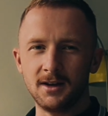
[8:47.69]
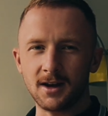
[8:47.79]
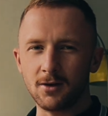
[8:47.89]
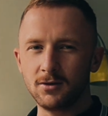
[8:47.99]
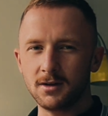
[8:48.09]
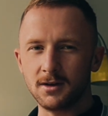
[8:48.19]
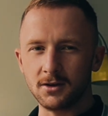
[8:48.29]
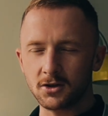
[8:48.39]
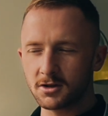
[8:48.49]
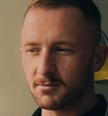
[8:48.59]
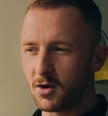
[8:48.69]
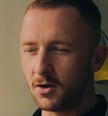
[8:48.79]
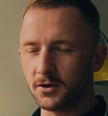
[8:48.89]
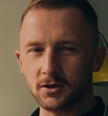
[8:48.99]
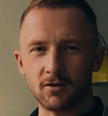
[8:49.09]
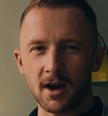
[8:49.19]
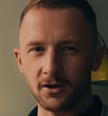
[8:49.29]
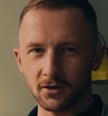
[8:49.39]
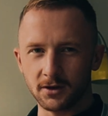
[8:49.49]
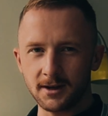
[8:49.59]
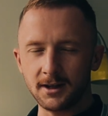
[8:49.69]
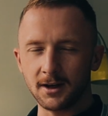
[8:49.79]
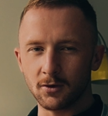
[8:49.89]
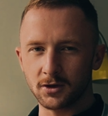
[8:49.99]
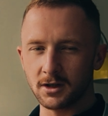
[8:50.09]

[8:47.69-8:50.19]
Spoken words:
down to the smallest granular details.